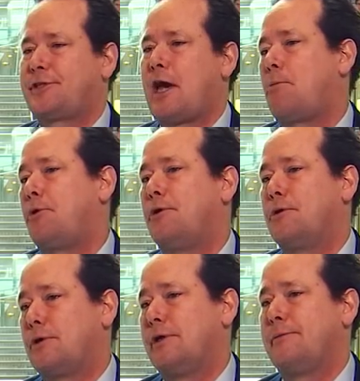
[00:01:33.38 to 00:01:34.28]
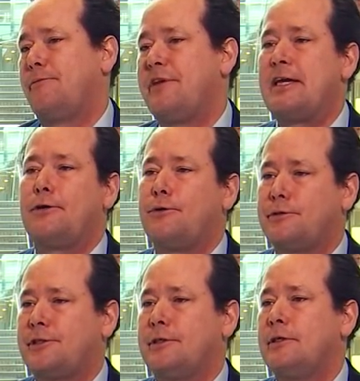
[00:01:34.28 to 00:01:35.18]
scalpel or a needle
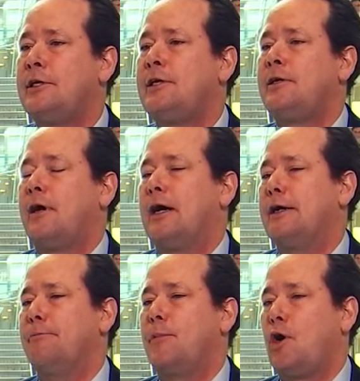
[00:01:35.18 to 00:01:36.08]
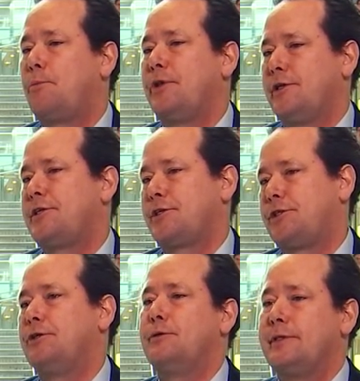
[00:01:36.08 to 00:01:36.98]
to um, open the
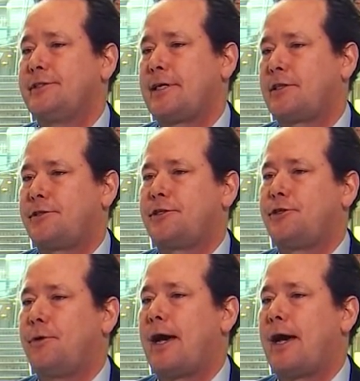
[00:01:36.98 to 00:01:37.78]
tissue and take the tissue